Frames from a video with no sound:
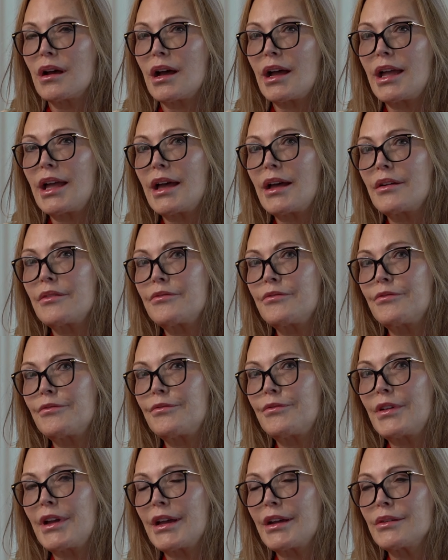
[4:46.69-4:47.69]
I have
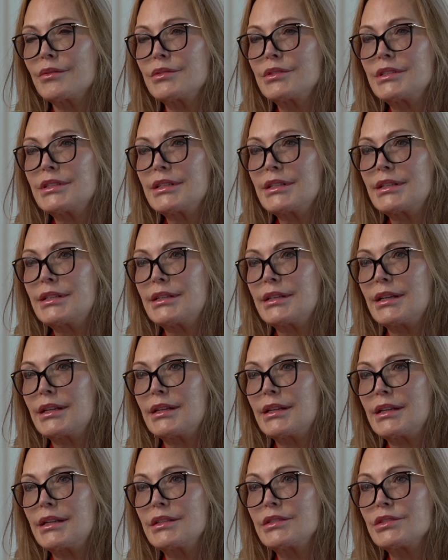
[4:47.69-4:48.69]
founded
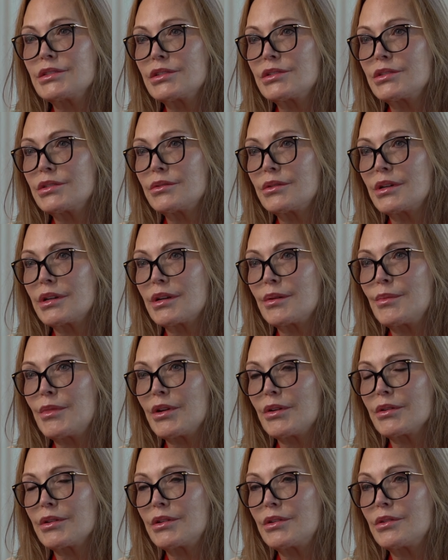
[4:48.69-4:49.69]
an institute at
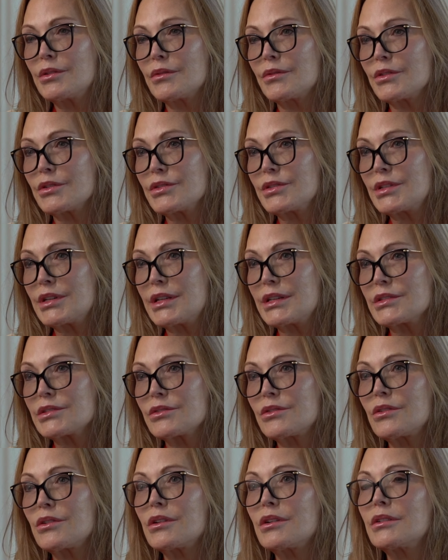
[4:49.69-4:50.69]
American University. It's
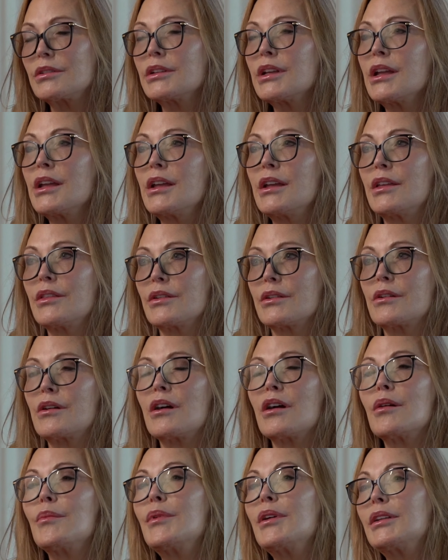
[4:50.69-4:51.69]
called the
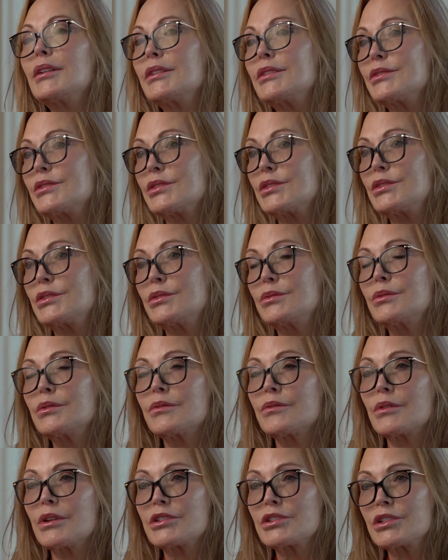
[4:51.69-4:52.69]
Carmel Institute
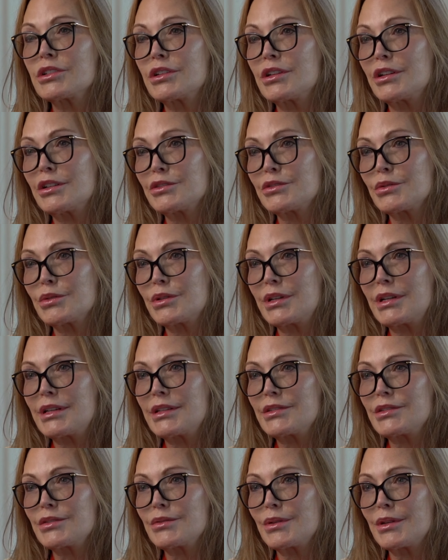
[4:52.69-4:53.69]
of Russian Culture and
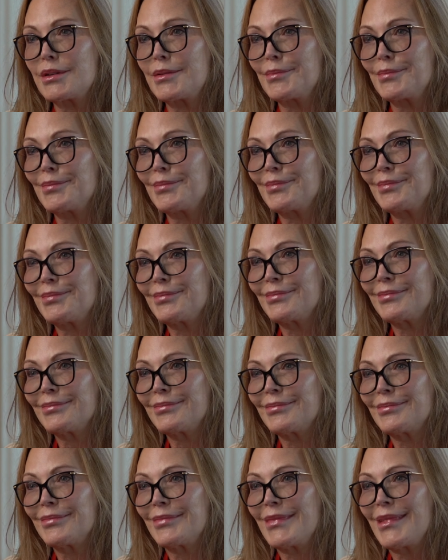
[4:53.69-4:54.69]
History.
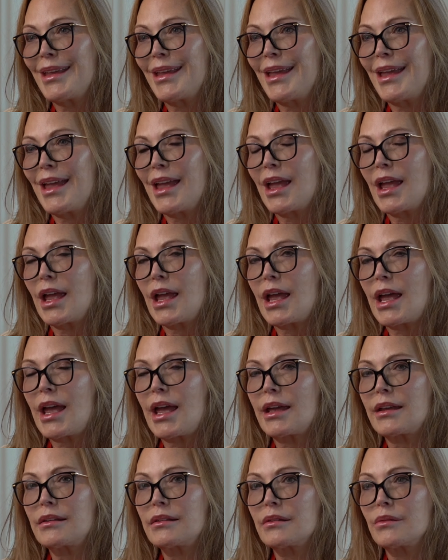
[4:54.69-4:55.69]

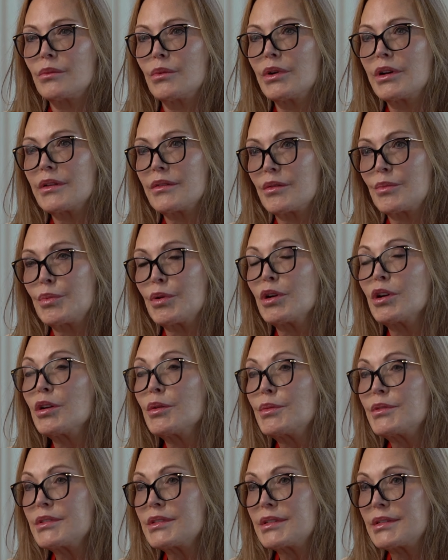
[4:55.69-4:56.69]
And one of the
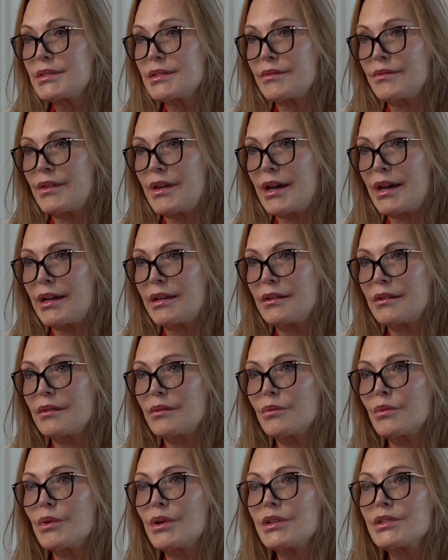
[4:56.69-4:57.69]
purposes of that
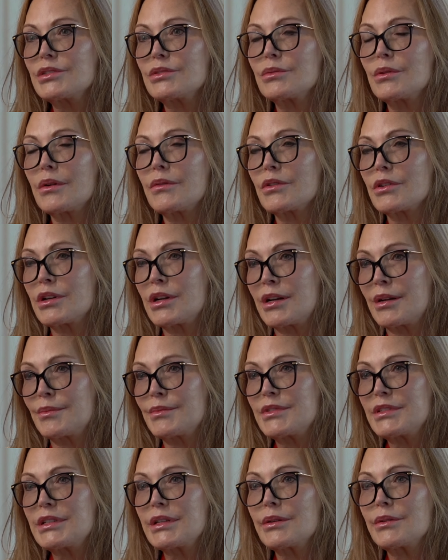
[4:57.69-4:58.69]
was to overcome
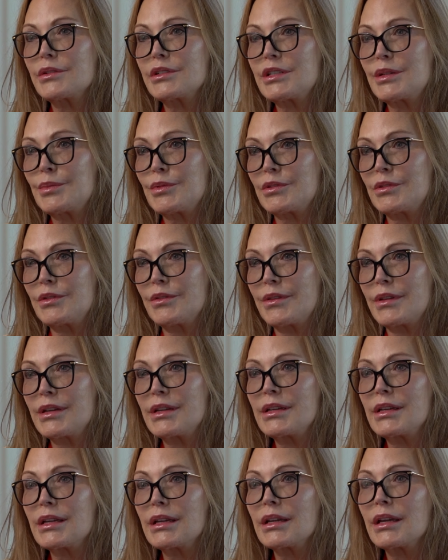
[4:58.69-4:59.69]
stereotypical
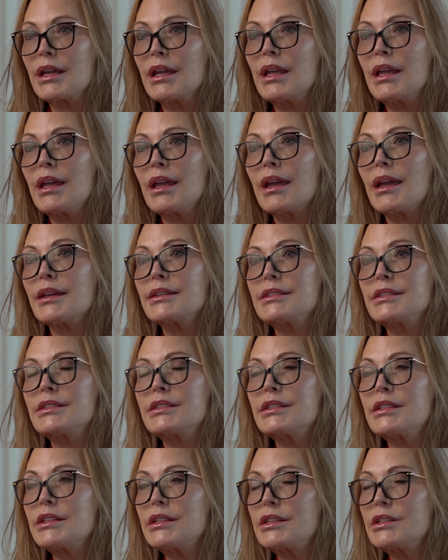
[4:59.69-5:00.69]
thinking and to
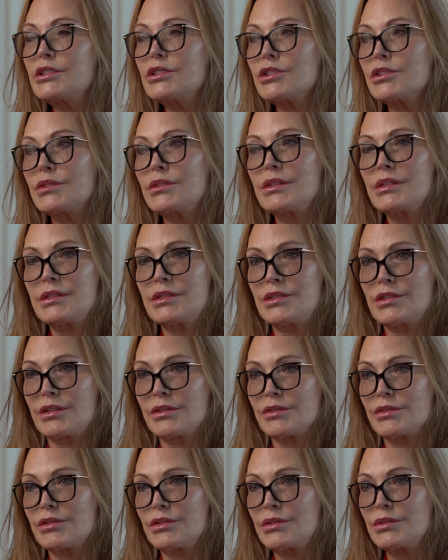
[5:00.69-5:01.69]
teach these
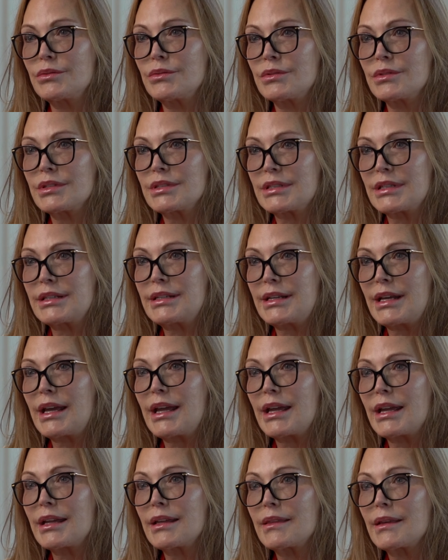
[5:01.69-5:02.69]
young students
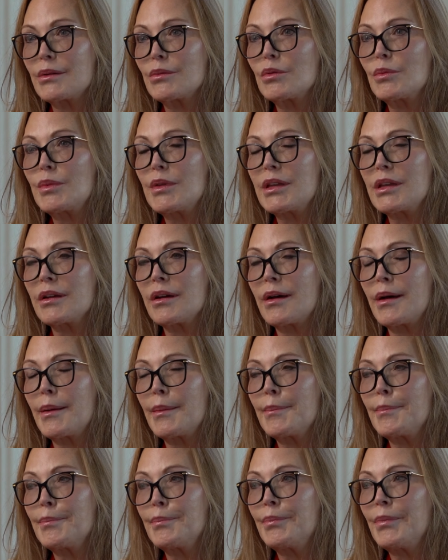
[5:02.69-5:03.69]
today that will
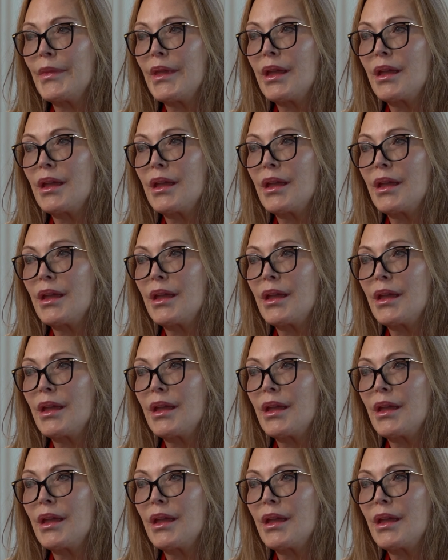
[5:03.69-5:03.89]
become